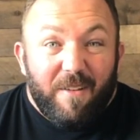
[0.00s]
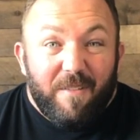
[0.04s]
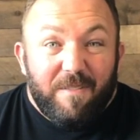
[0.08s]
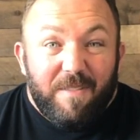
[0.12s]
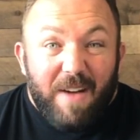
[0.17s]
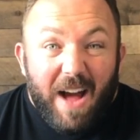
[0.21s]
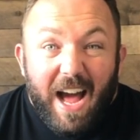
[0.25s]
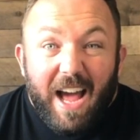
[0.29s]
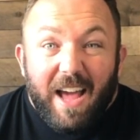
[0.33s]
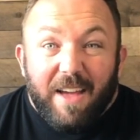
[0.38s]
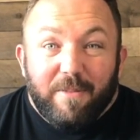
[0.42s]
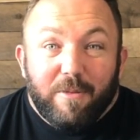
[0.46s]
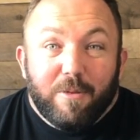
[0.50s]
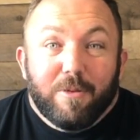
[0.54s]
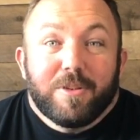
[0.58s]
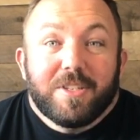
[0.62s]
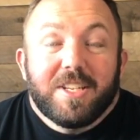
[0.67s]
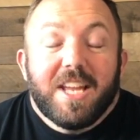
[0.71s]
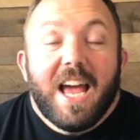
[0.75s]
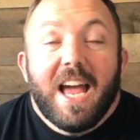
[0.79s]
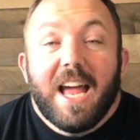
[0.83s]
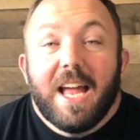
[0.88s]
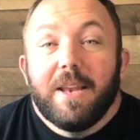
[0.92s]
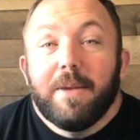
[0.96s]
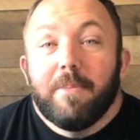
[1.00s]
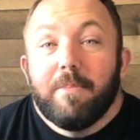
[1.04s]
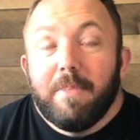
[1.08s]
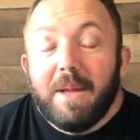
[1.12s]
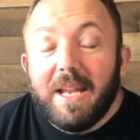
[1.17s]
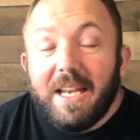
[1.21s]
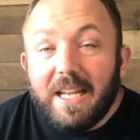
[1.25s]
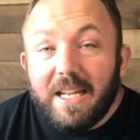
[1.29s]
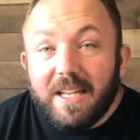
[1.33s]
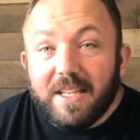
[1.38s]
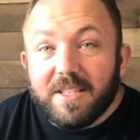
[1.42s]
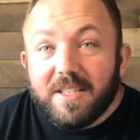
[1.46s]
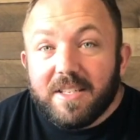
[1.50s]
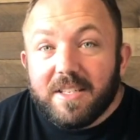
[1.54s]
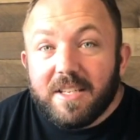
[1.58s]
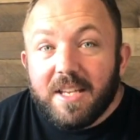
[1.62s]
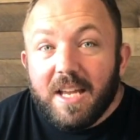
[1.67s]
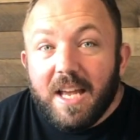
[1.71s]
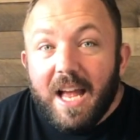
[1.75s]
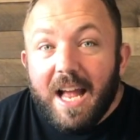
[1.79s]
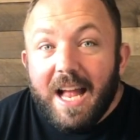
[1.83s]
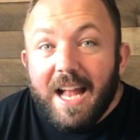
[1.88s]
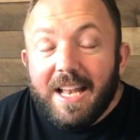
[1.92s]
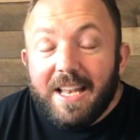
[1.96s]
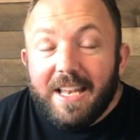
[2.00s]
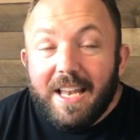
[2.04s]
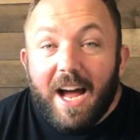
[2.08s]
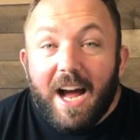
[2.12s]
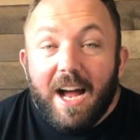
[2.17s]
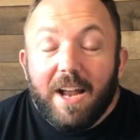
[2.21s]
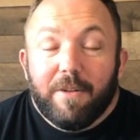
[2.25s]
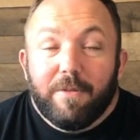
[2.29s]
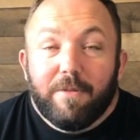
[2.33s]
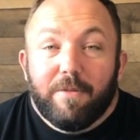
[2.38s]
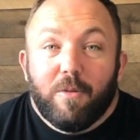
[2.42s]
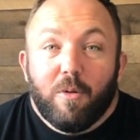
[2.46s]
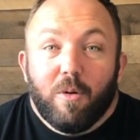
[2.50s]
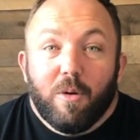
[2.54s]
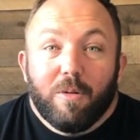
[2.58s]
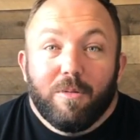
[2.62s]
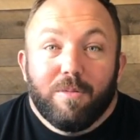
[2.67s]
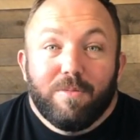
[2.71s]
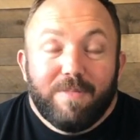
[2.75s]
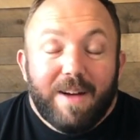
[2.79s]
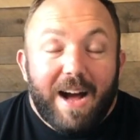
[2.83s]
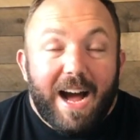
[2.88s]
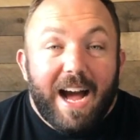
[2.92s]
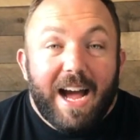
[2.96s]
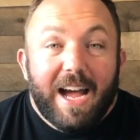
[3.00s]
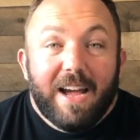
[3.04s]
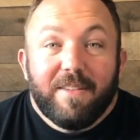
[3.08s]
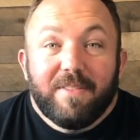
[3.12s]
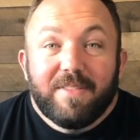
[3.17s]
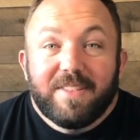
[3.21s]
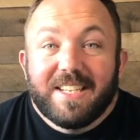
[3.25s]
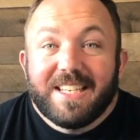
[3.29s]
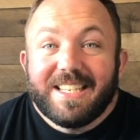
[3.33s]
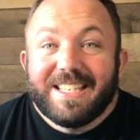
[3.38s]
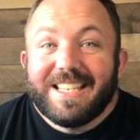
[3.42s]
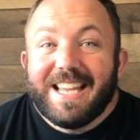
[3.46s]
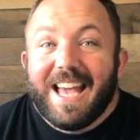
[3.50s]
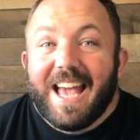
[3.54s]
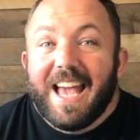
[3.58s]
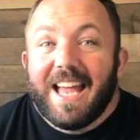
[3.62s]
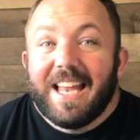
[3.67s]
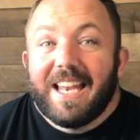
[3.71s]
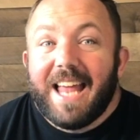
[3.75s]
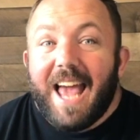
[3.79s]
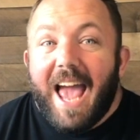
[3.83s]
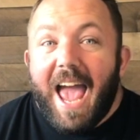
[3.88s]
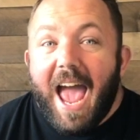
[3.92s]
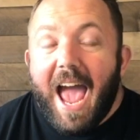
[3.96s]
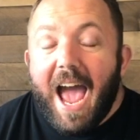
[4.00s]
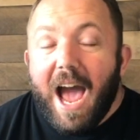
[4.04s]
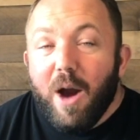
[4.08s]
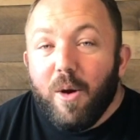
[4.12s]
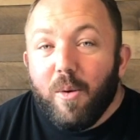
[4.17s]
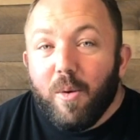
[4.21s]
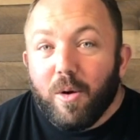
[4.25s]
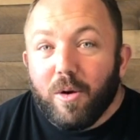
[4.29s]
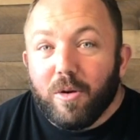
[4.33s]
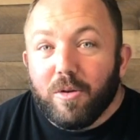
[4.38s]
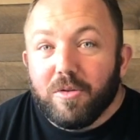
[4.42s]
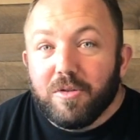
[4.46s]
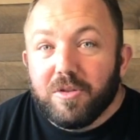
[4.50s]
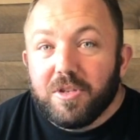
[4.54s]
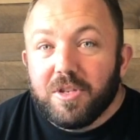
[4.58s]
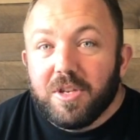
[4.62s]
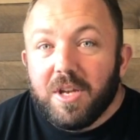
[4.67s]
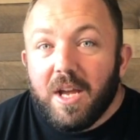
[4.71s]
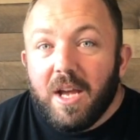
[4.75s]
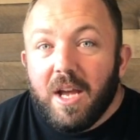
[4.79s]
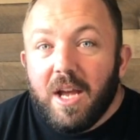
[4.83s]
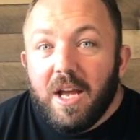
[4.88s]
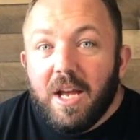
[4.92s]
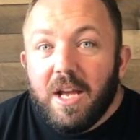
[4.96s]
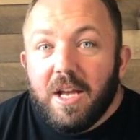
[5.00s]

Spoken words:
5 or 10 minutes, not for 5 to 10 hours.